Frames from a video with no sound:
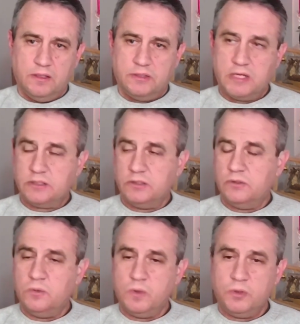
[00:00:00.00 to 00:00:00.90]
Section
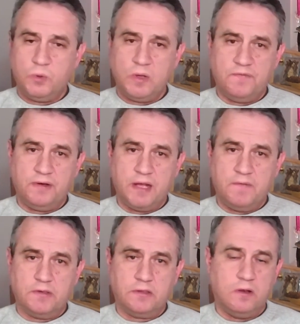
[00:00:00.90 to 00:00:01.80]
212
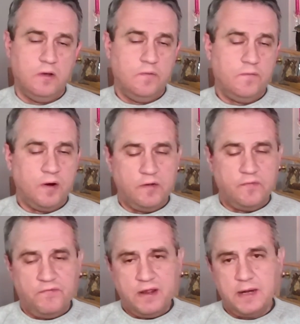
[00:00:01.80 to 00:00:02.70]
affidavits follow
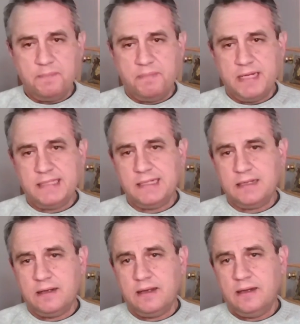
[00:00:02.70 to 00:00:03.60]
a very
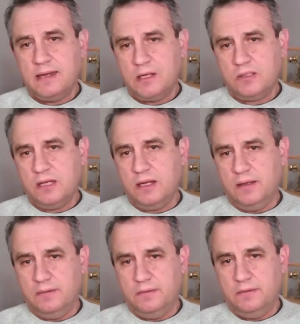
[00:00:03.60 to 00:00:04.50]
basic outline.
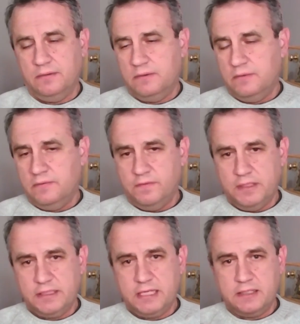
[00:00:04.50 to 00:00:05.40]

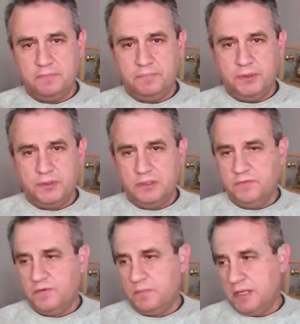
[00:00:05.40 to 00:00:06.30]
First, there's the personal
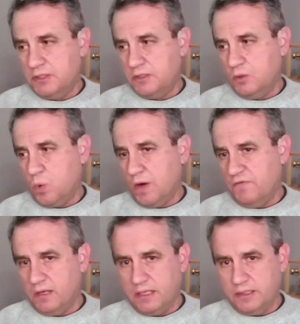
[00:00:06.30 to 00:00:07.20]
information and
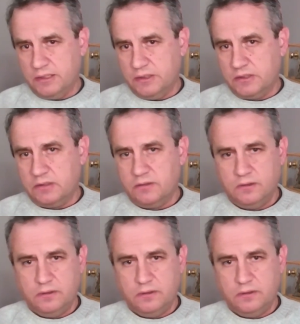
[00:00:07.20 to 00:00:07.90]
qualifications,